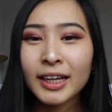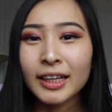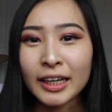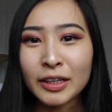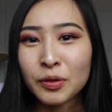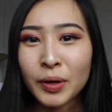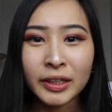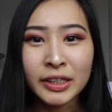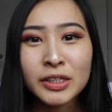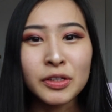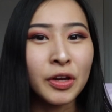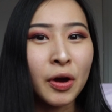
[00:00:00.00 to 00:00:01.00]
Like you at
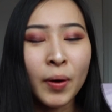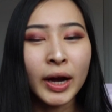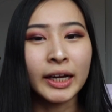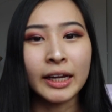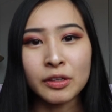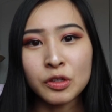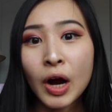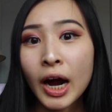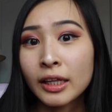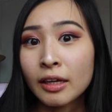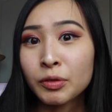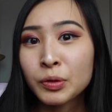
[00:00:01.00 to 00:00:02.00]
least know how to answer
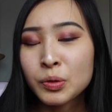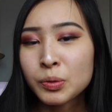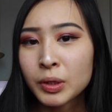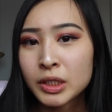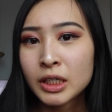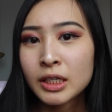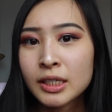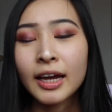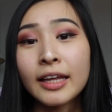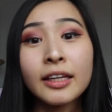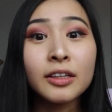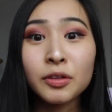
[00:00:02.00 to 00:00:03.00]
high level those questions
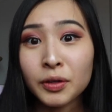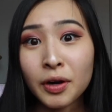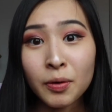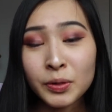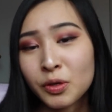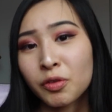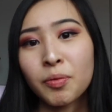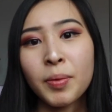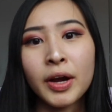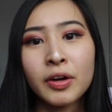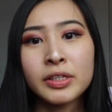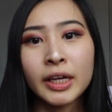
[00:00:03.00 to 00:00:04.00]
and then you can always go from
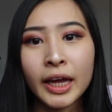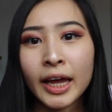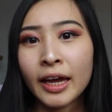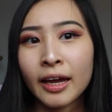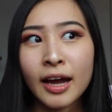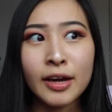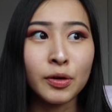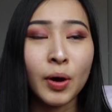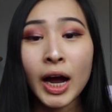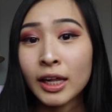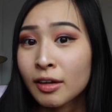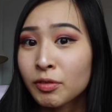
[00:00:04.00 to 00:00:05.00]
there and say, hey, I know
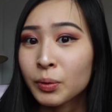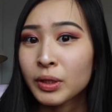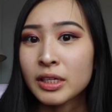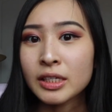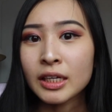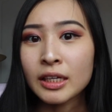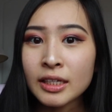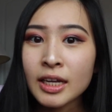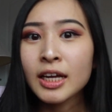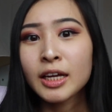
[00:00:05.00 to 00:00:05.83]
high level what this is,